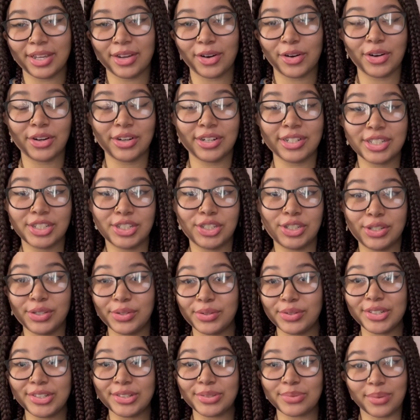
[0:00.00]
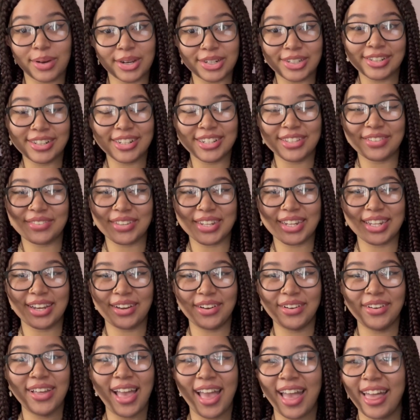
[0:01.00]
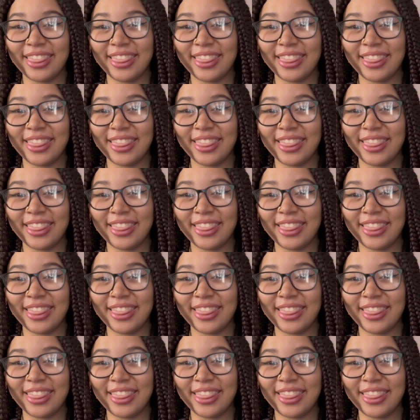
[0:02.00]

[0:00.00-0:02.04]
or you just watching this video.